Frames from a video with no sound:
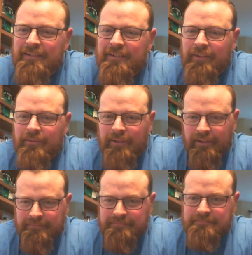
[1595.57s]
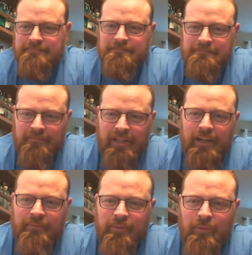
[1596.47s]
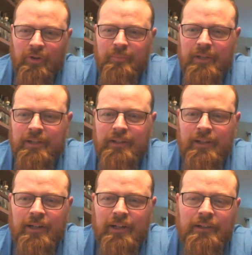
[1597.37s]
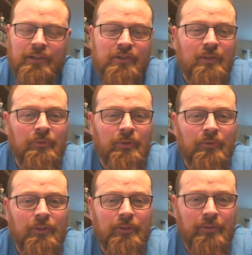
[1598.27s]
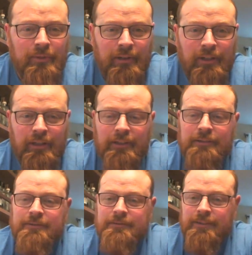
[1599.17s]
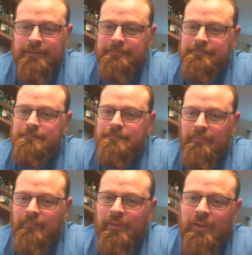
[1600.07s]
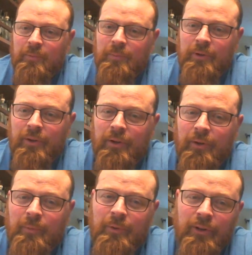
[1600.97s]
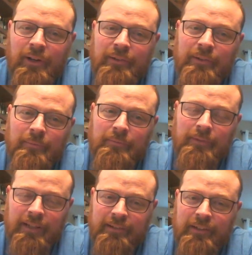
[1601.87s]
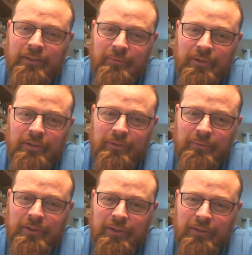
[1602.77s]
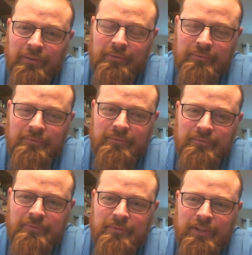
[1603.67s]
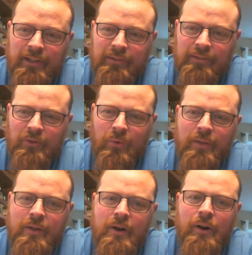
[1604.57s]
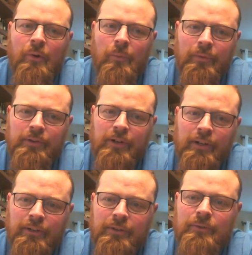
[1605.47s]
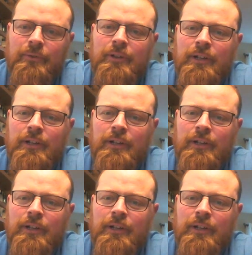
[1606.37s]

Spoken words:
That's right. They have their malt peated there and then shipped over to India. Yeah, it's pretty awesome. Like I said, when you consider where they are and what they're trying to do,